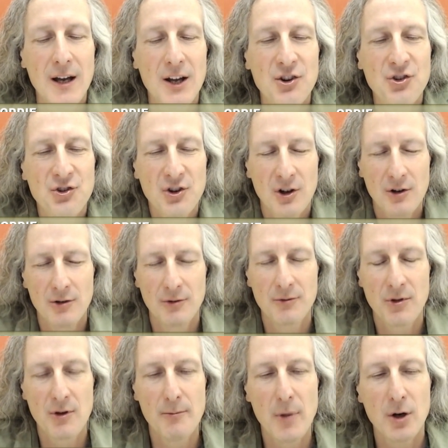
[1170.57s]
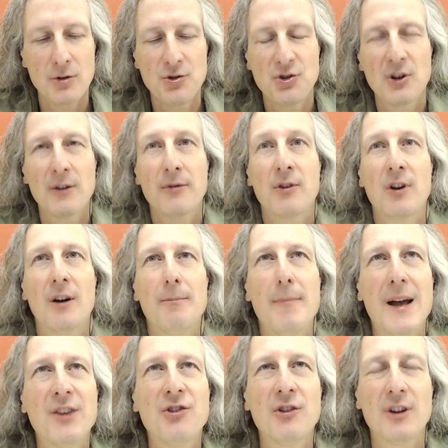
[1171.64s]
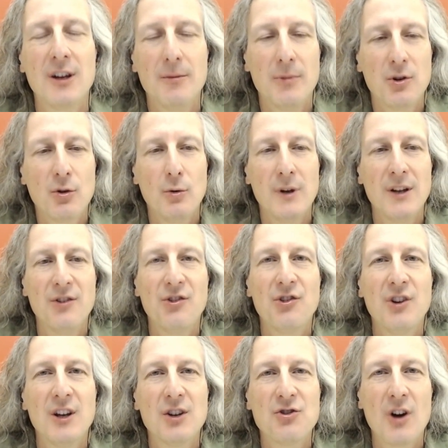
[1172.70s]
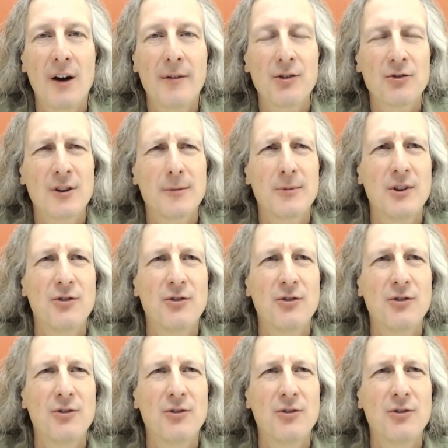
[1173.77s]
And so the mode shift mentally between C and JavaScript